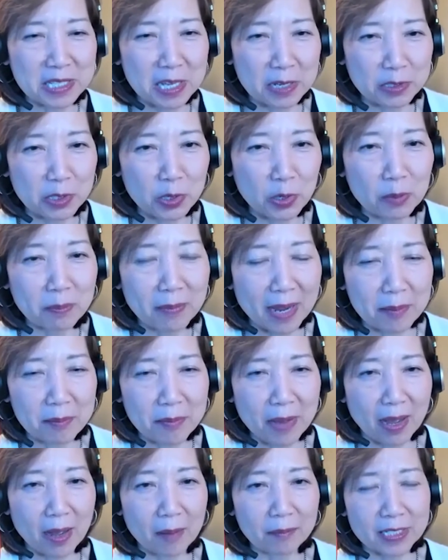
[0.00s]
told my
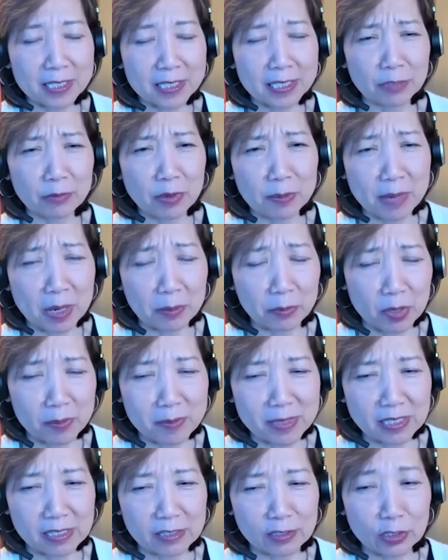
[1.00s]
mom, I still remember
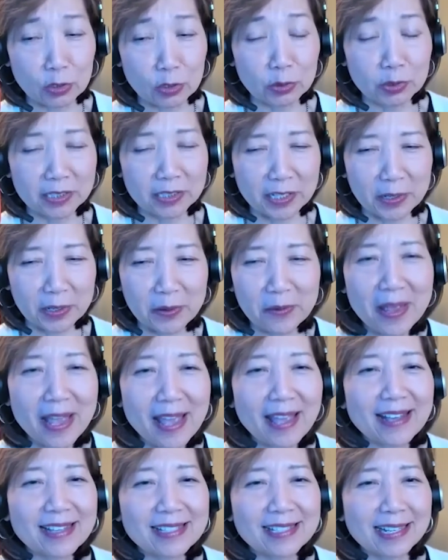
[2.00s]
Mrs. DiUlio,
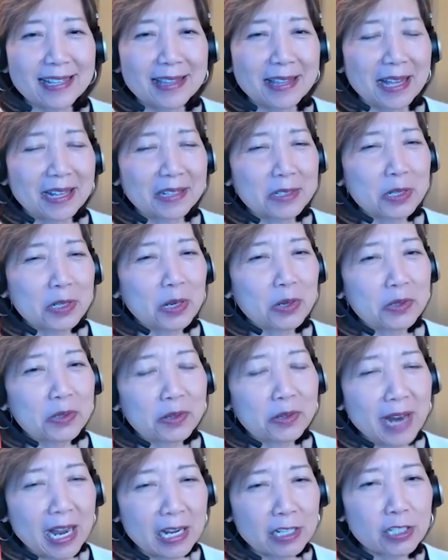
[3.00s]
said that,
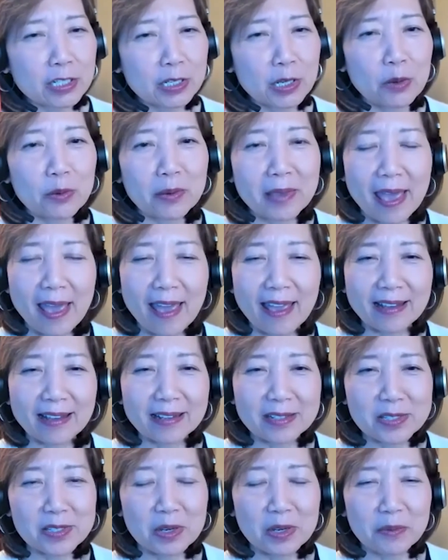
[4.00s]
you're actually okay.
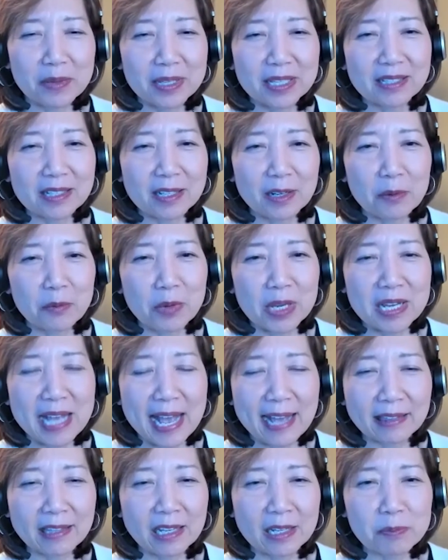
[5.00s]
And so we
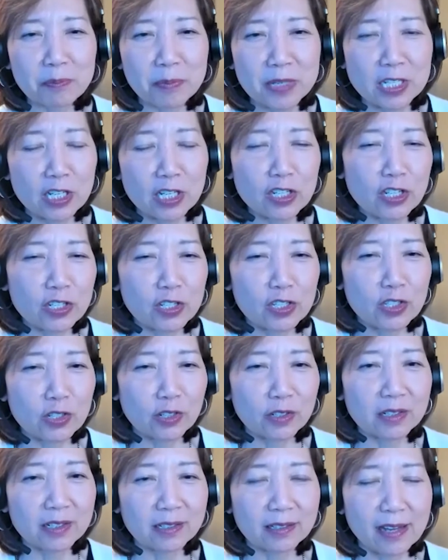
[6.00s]
had that petition
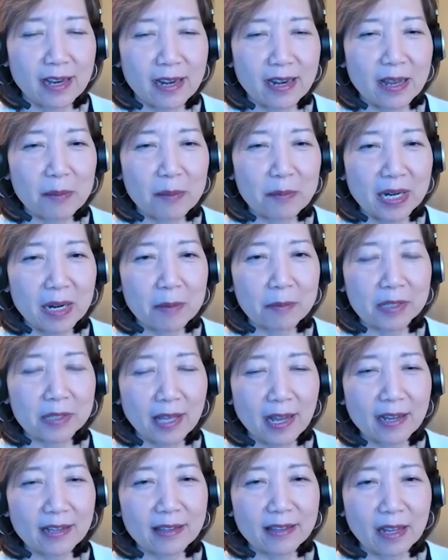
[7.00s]
circulating, but I'm
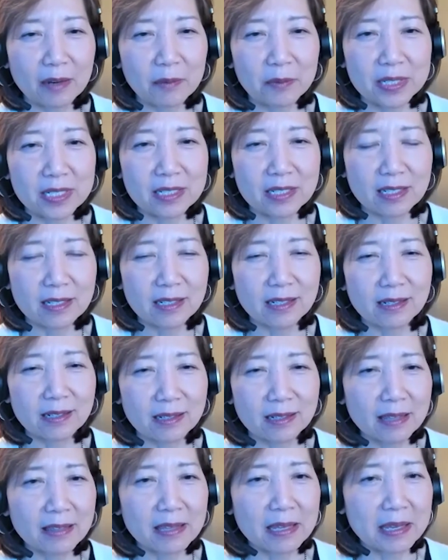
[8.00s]
glad that
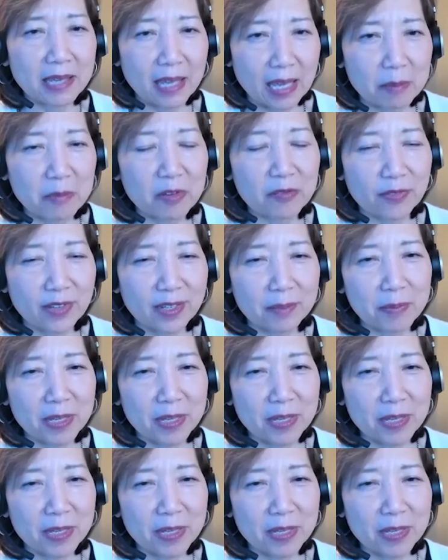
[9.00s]
nothing came of it